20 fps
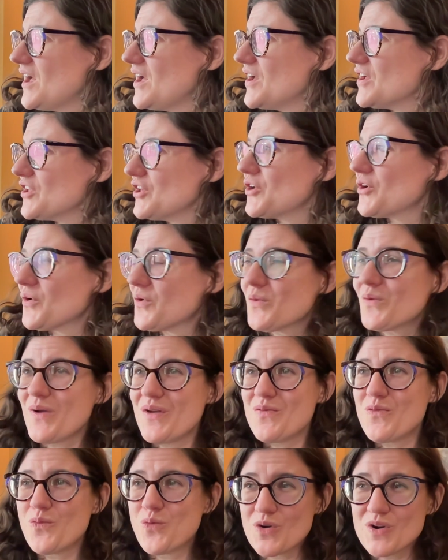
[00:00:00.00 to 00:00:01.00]

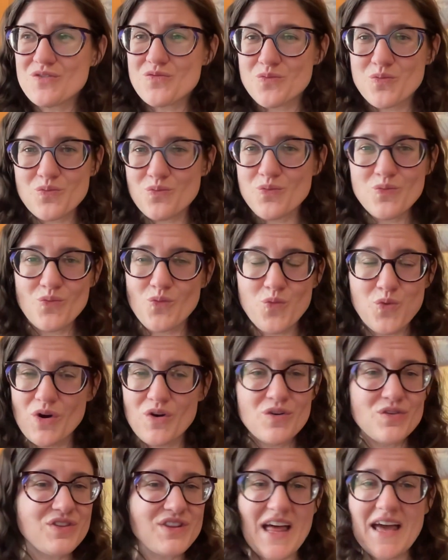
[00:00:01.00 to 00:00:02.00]

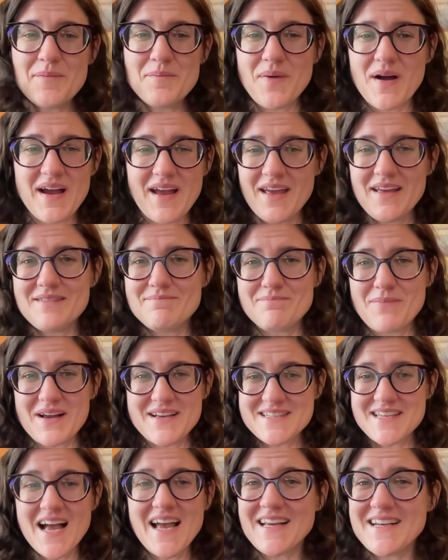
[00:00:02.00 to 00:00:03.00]
we're led by
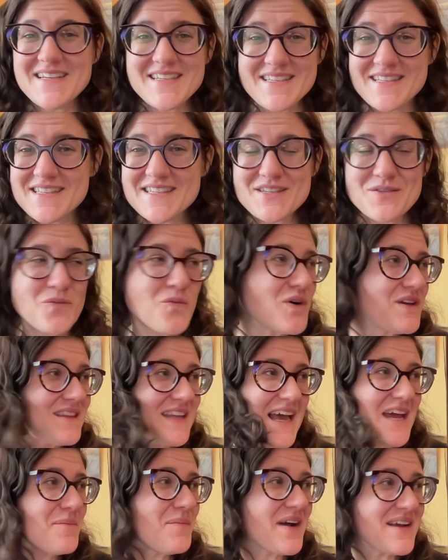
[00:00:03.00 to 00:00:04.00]
Zionists. We're
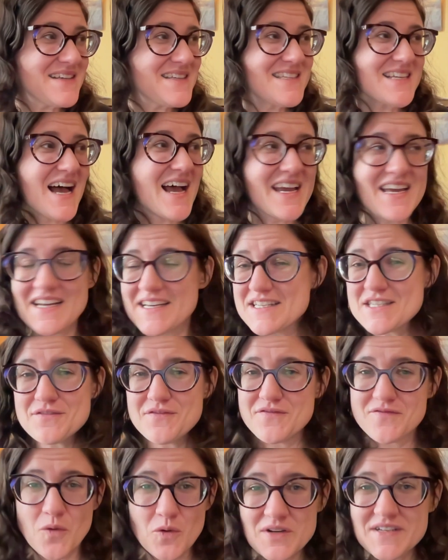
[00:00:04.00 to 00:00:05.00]
led by Zionist
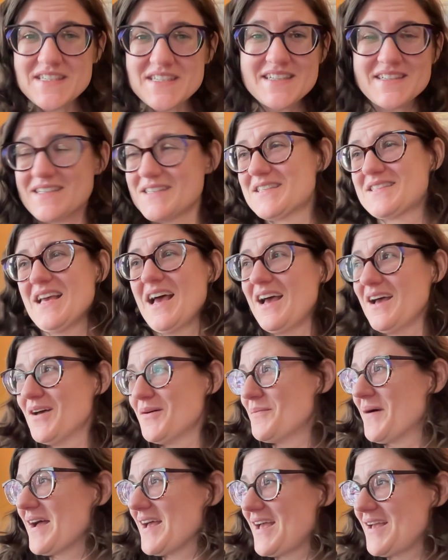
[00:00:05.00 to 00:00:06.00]
forces,
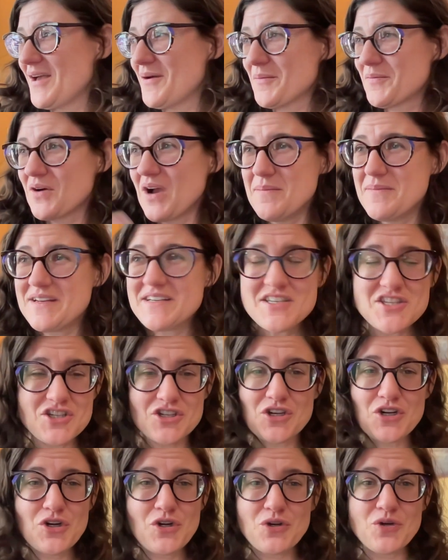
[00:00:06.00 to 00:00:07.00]
by a prime
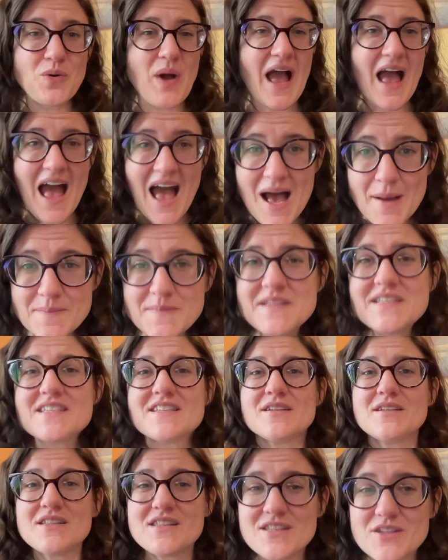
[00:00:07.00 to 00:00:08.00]
minister who
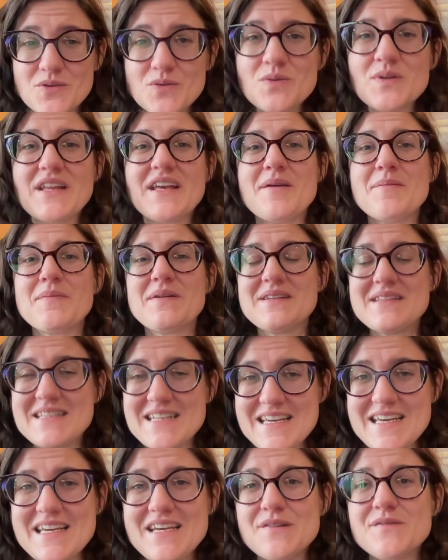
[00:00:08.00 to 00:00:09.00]
absolutely
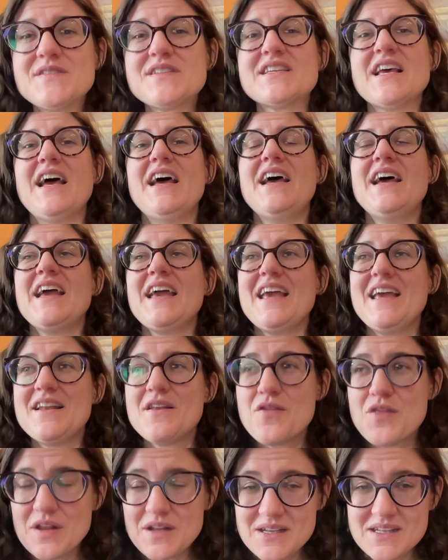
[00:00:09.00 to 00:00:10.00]
believes
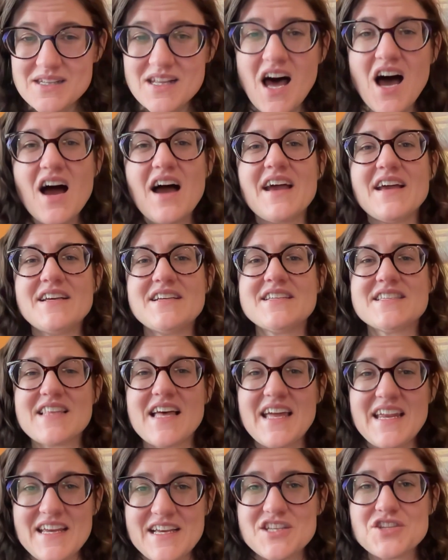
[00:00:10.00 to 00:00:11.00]
in the lies
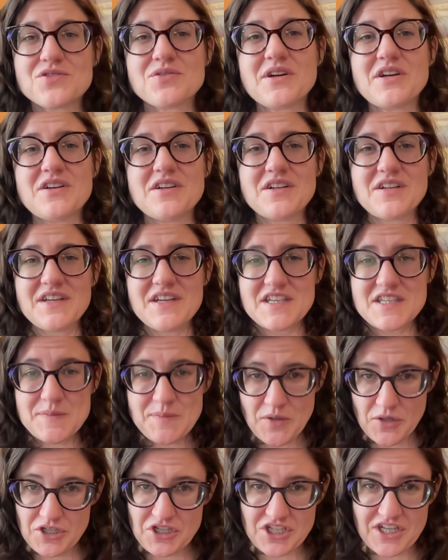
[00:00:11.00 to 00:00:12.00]
that Israel is
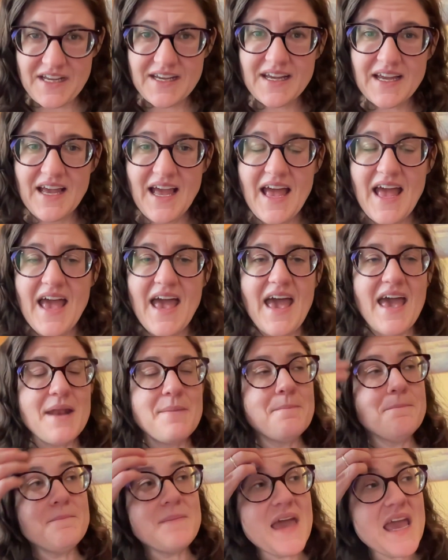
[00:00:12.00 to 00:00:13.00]
pushing.
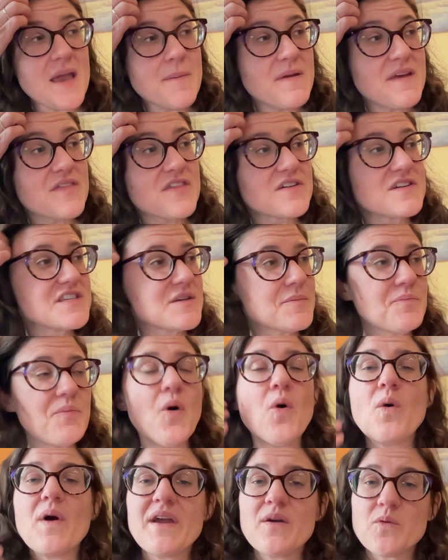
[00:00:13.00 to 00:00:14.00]
And maybe there's a
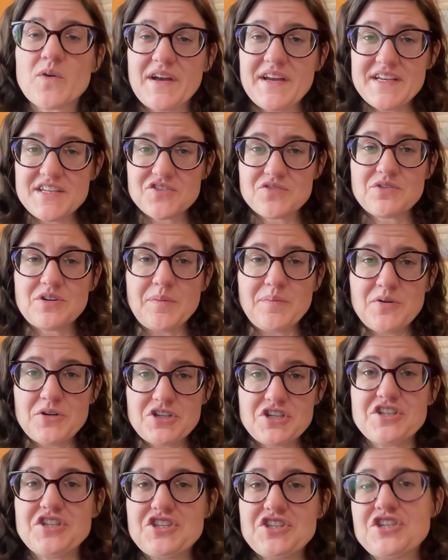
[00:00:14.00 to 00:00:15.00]
point where Israel
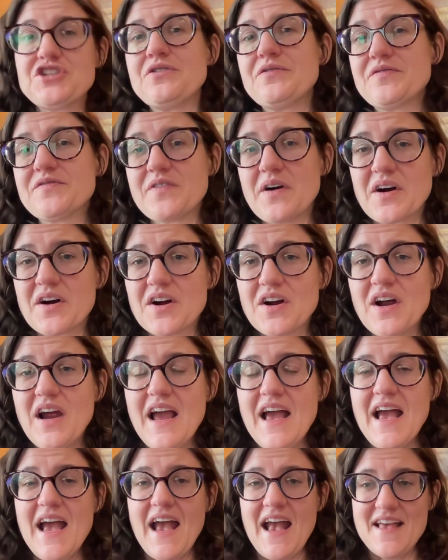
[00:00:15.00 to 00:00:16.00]
pushes too far
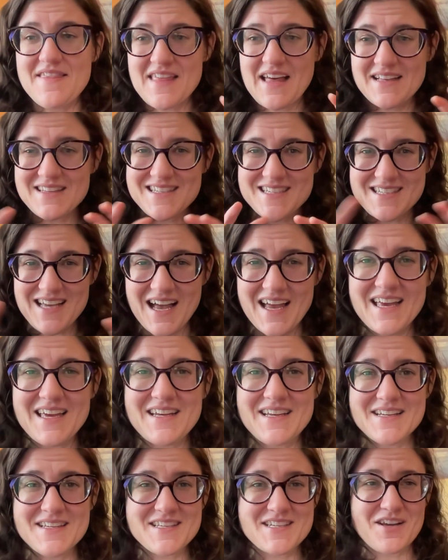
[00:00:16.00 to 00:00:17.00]
and that
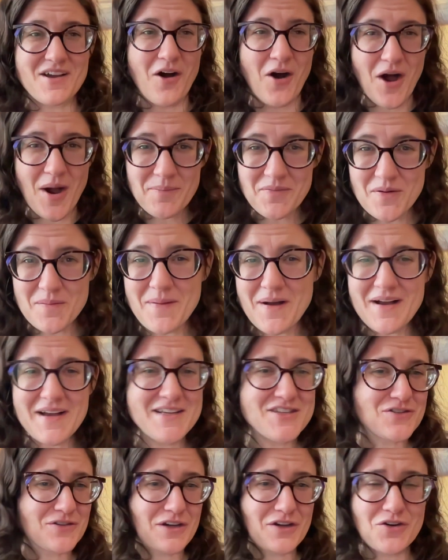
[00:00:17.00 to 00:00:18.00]
Zionist
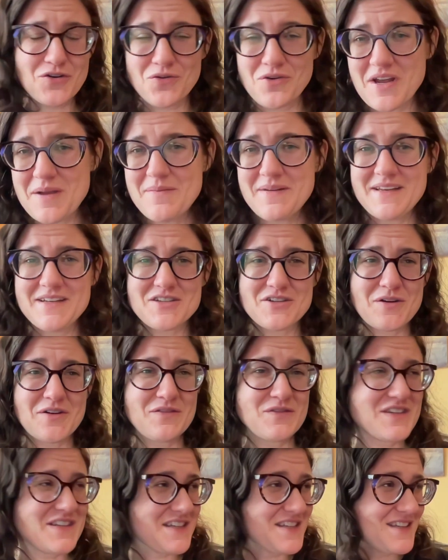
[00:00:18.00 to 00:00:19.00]
compromise or agreement
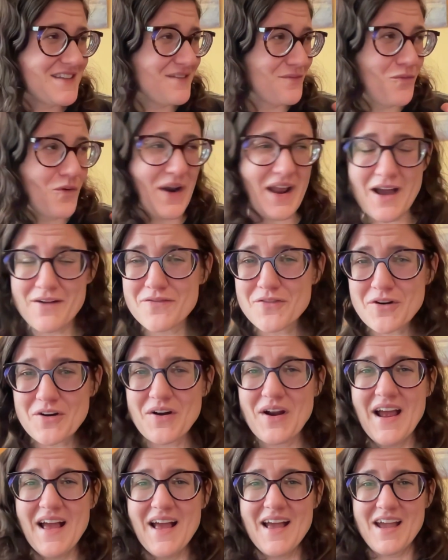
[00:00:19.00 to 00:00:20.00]
or
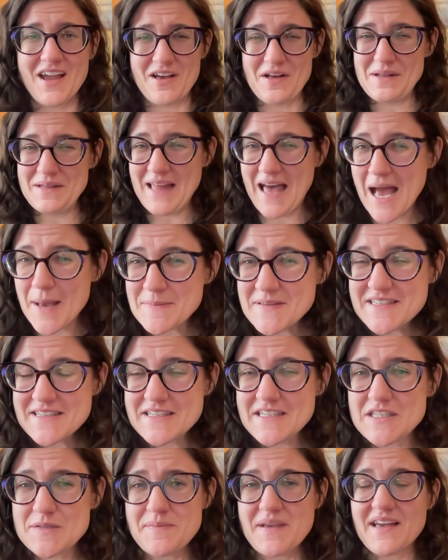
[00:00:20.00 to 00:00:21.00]
whatever
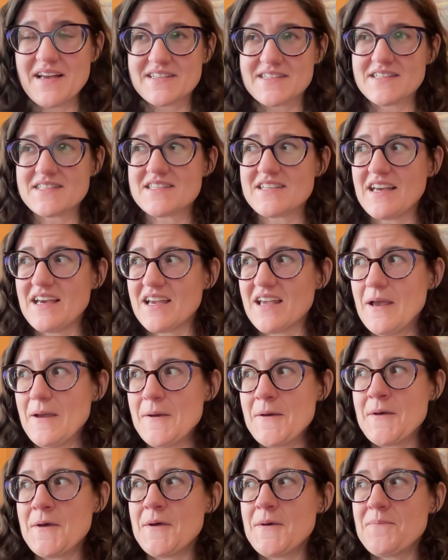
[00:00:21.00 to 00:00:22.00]
collapses, because it's like,
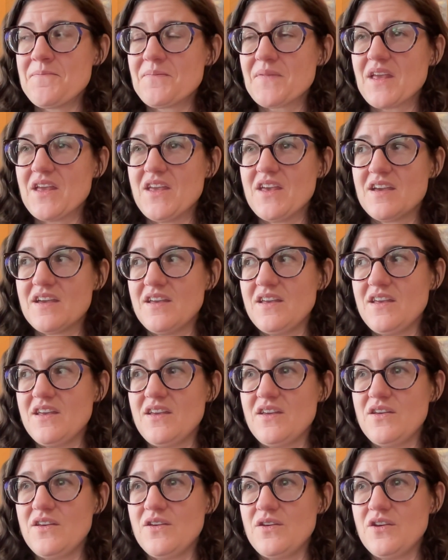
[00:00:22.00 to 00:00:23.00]

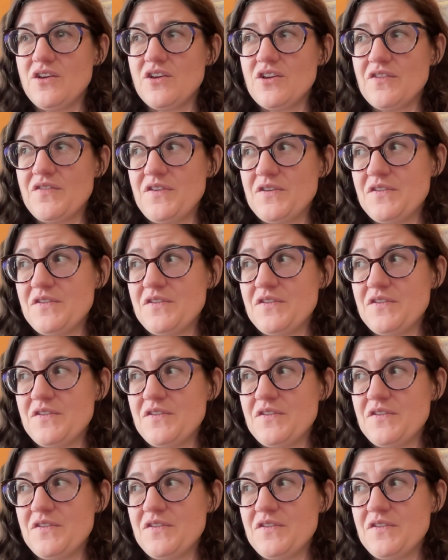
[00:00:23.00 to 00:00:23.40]
if you